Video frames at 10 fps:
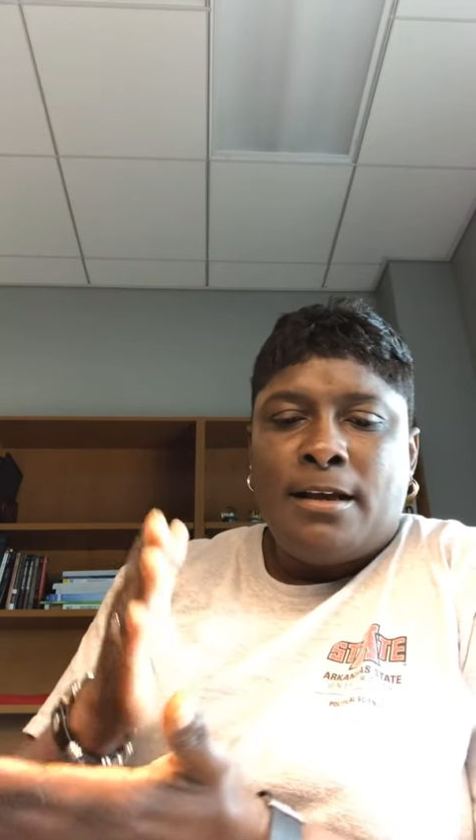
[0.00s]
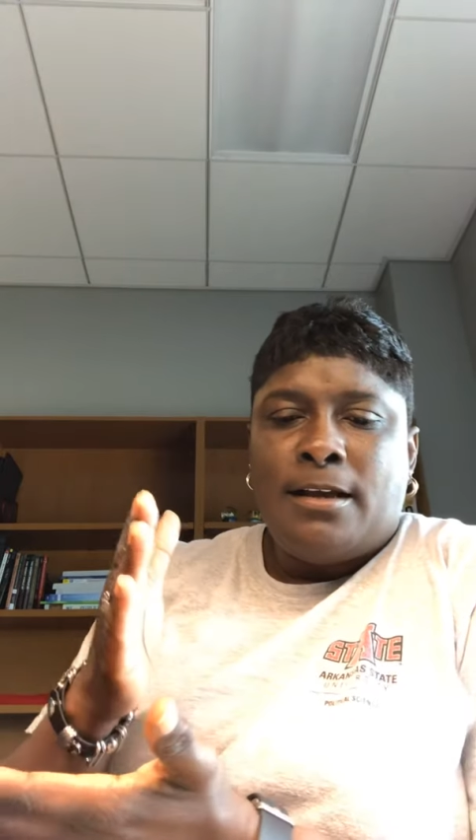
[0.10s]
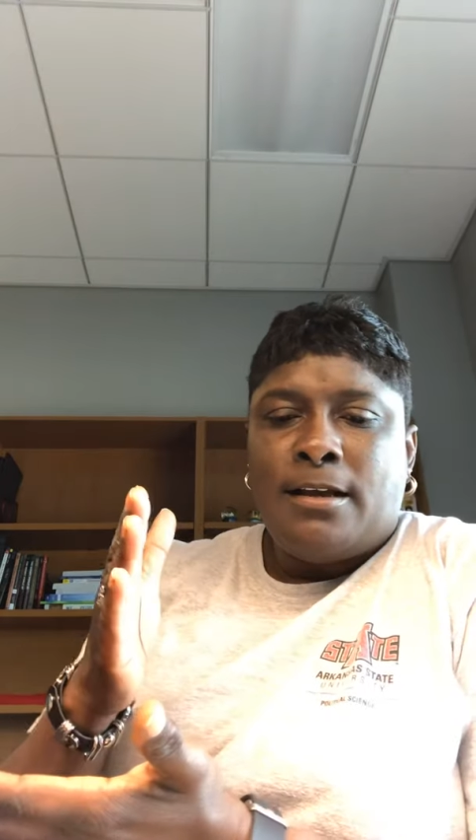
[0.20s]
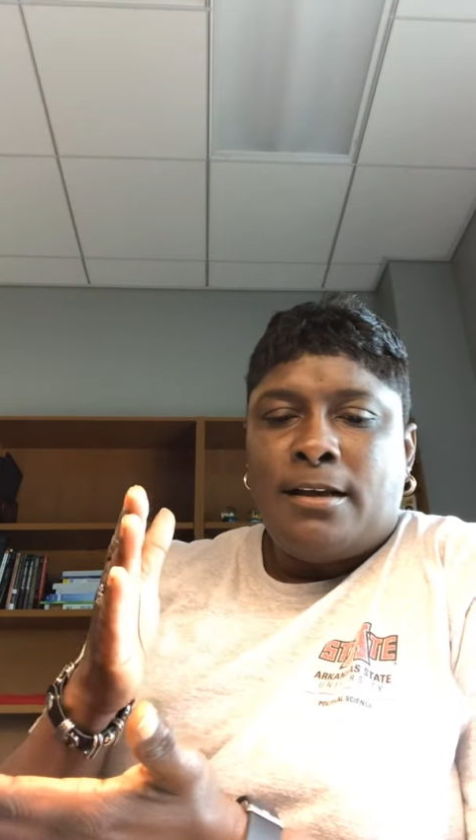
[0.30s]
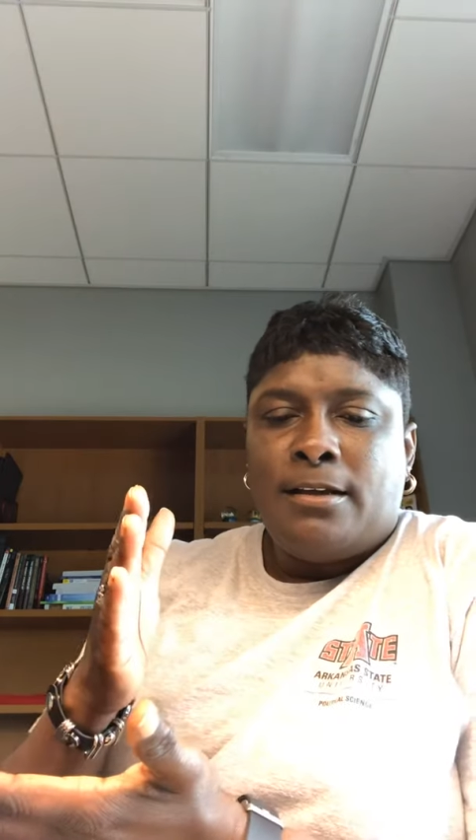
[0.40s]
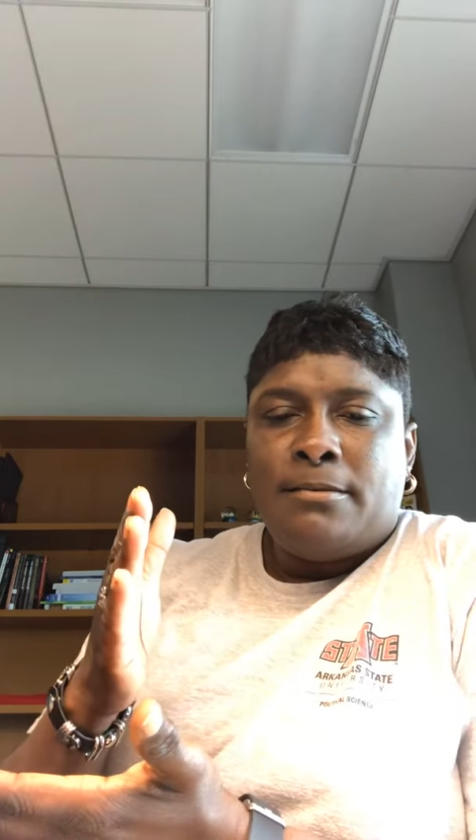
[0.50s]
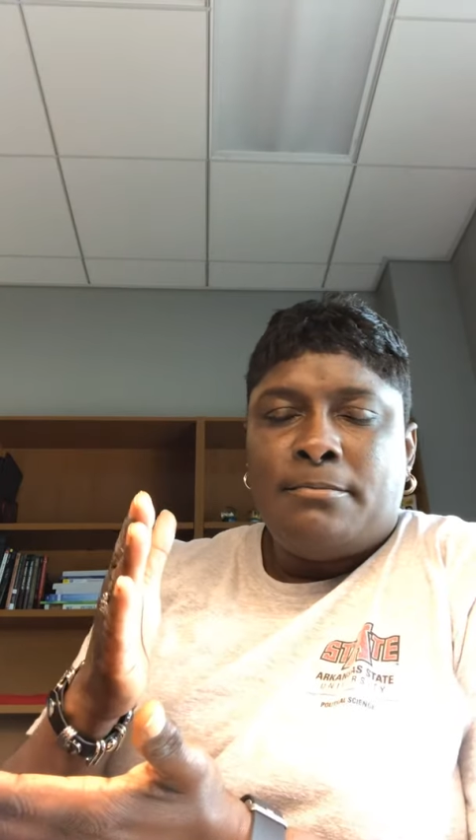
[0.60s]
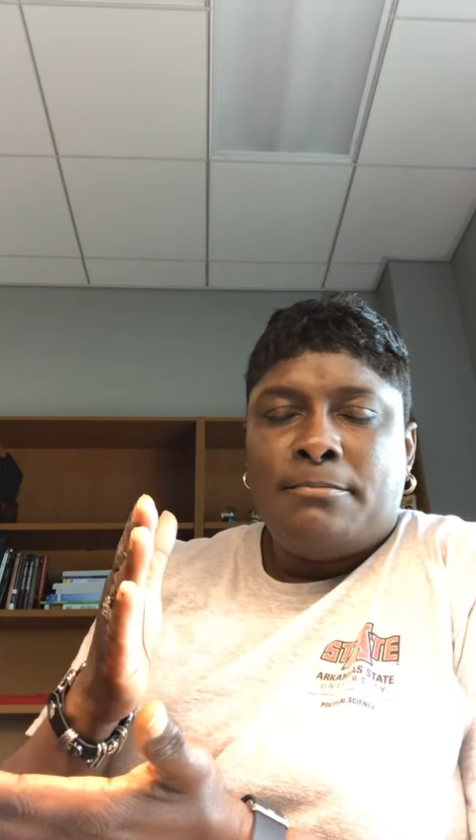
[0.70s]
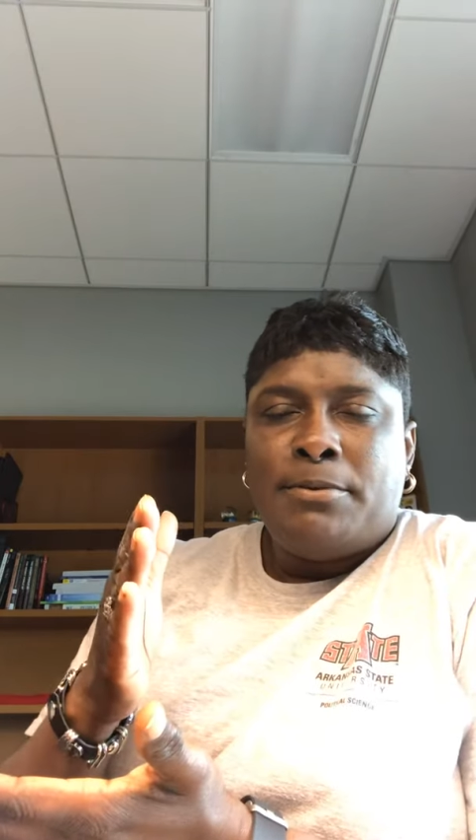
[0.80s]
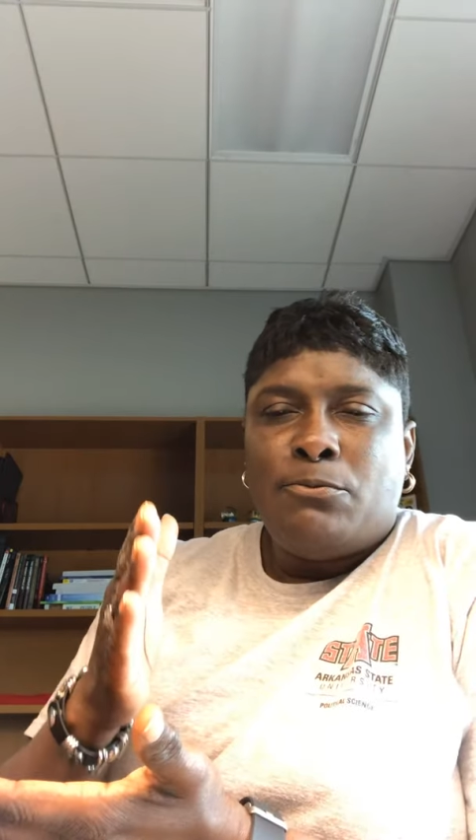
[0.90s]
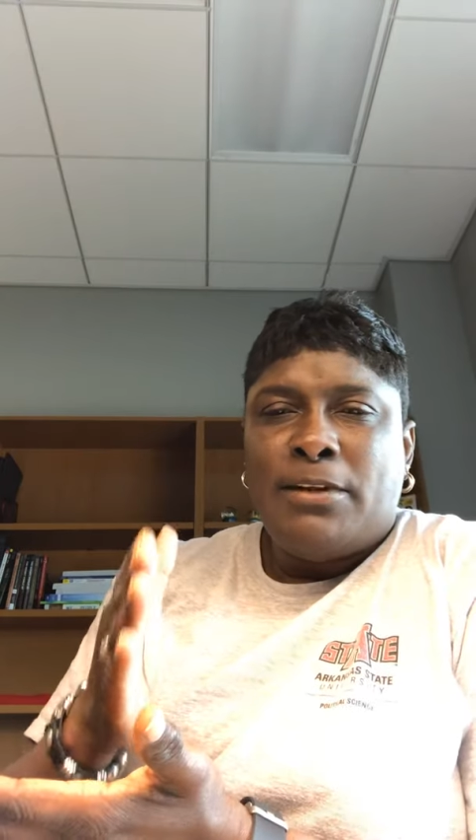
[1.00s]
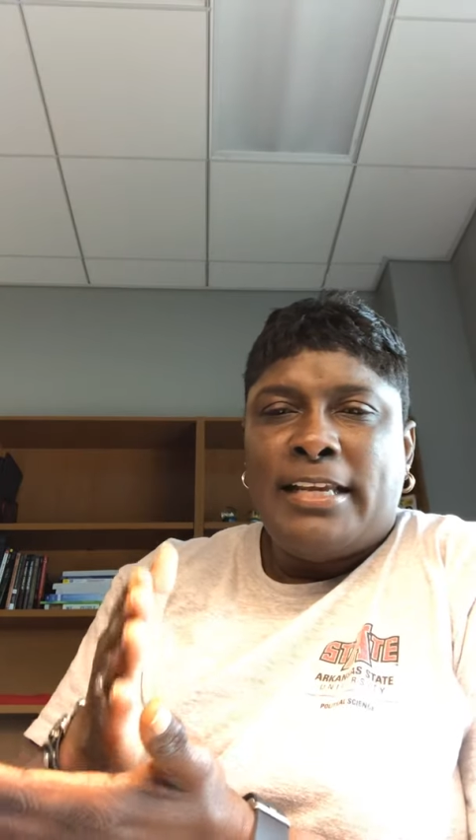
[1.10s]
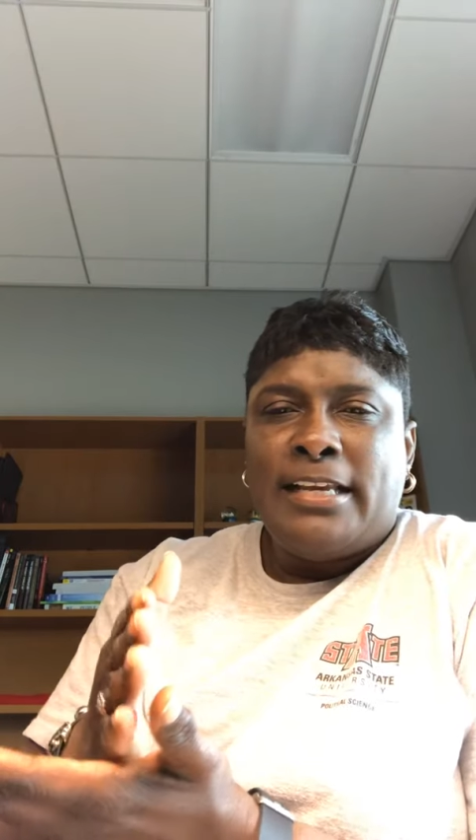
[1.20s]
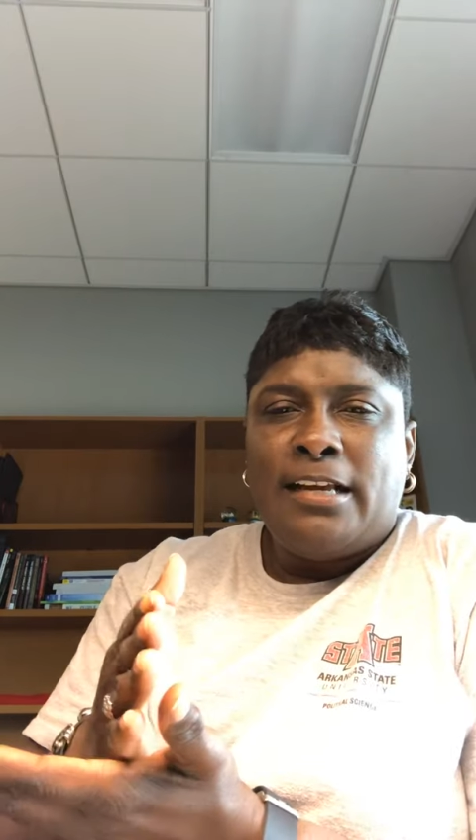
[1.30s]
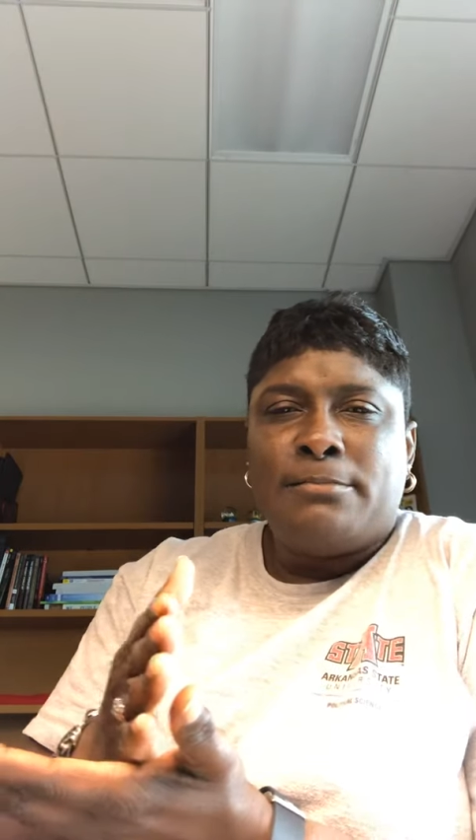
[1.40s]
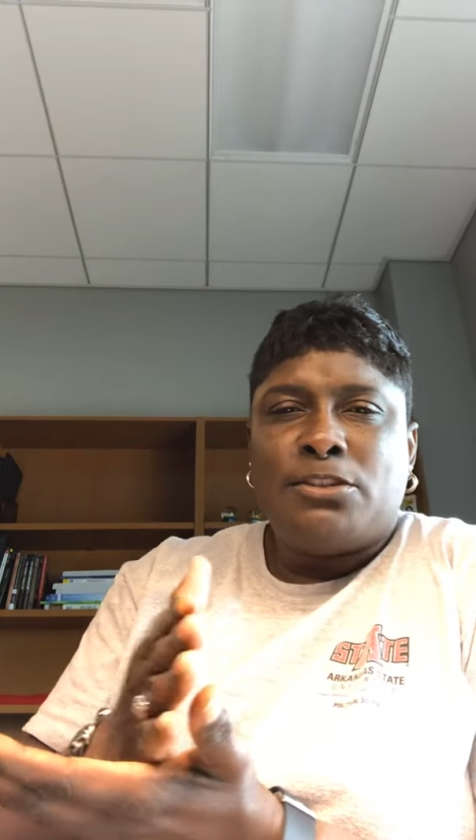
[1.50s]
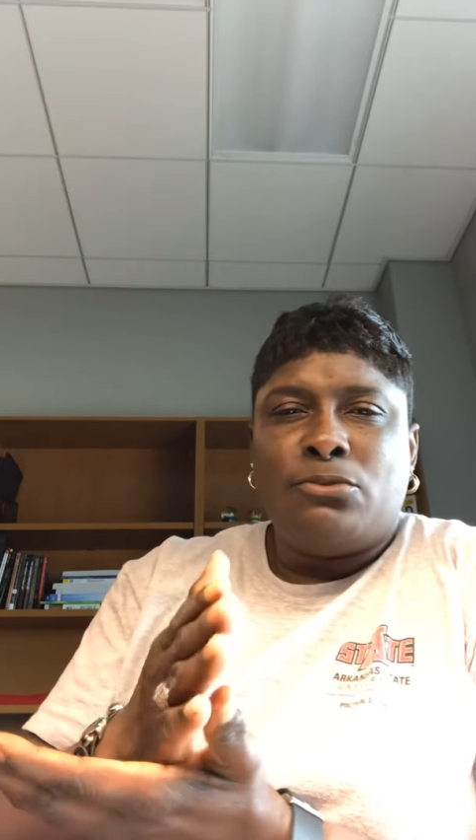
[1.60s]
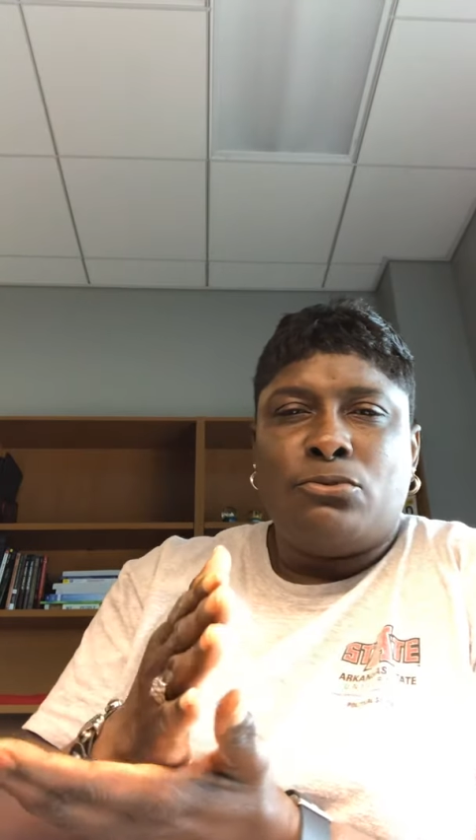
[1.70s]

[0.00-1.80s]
but when it comes to